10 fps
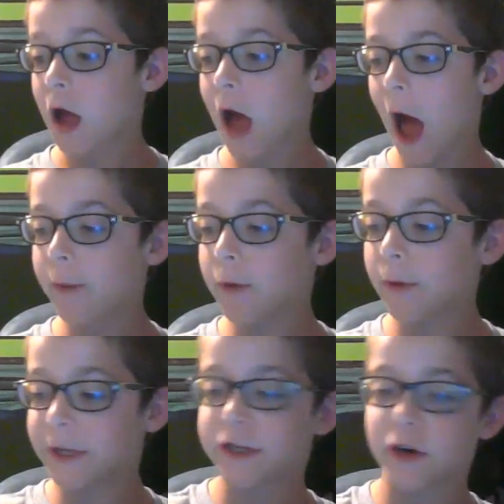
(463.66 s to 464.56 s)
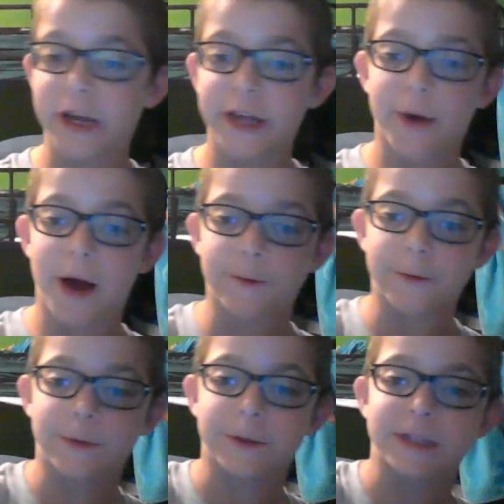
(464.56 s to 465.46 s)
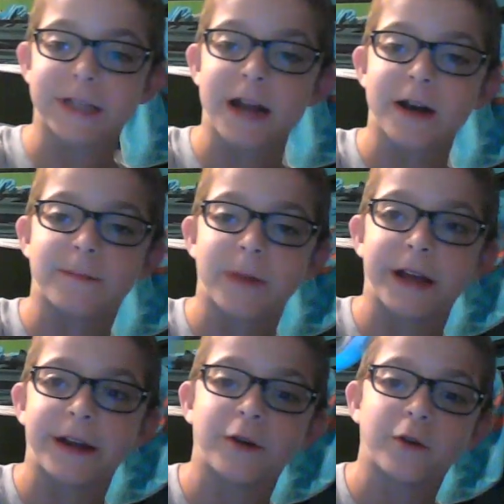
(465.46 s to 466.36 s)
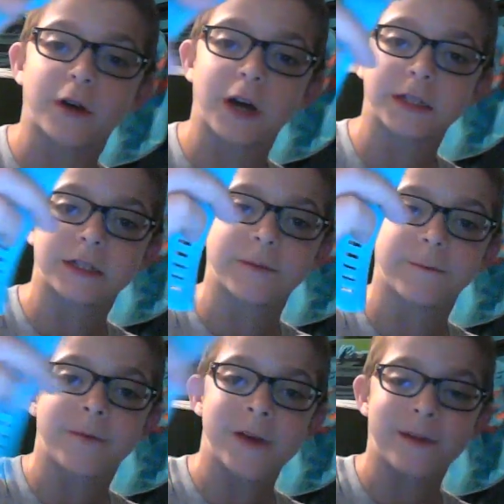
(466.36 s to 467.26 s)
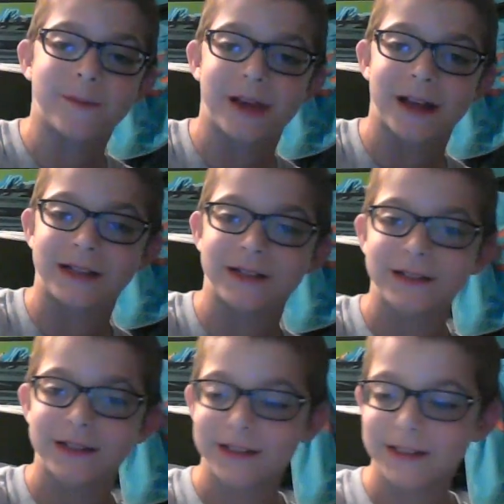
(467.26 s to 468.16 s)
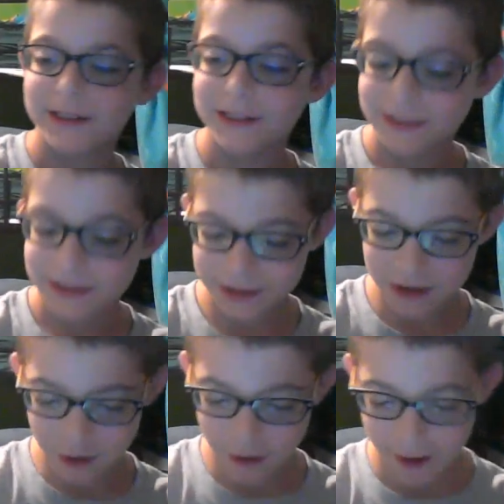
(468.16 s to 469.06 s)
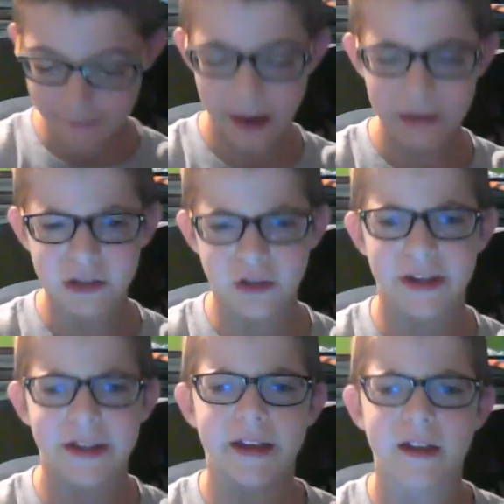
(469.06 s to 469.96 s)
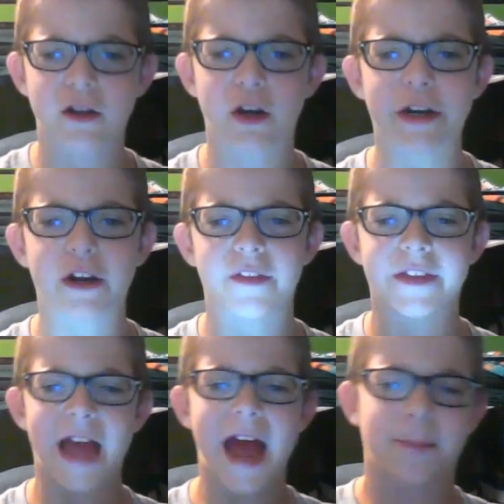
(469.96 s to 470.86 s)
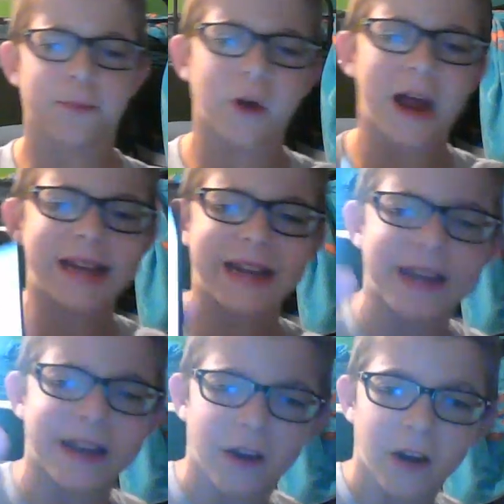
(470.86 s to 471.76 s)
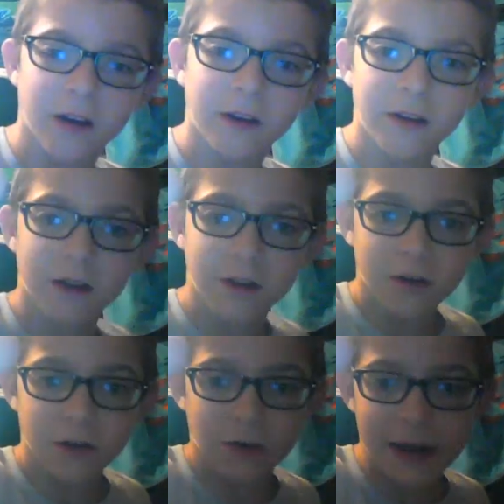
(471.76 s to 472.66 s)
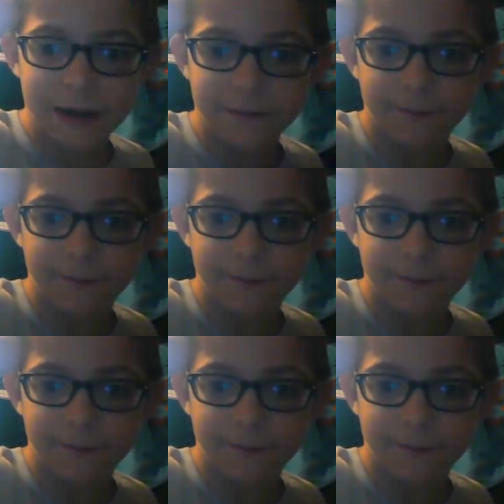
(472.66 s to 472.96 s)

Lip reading: I will be showing you how to set up my new custom Fitbit. So I've actually got it on the app right here, right?